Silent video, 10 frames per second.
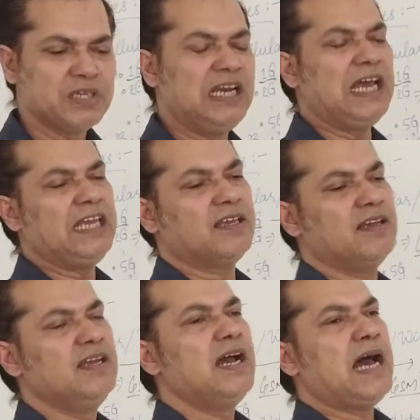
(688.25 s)
like
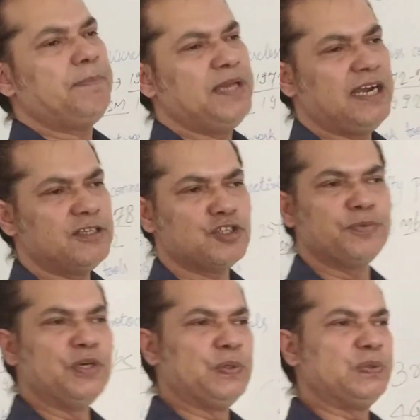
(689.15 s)
IP address of
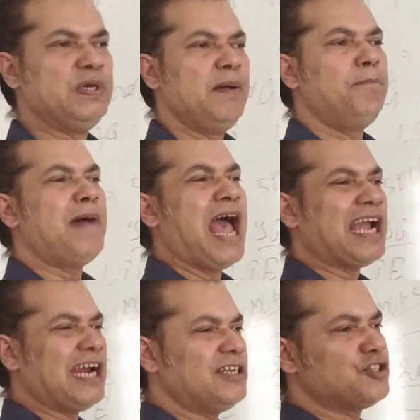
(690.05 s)
yours, MAC
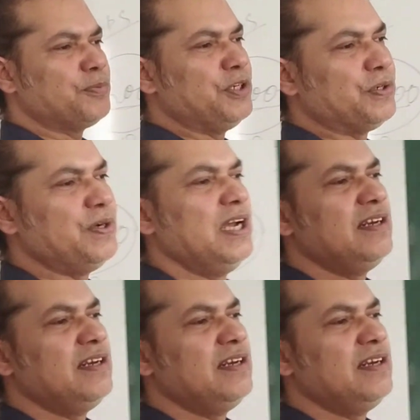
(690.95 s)
address of yours,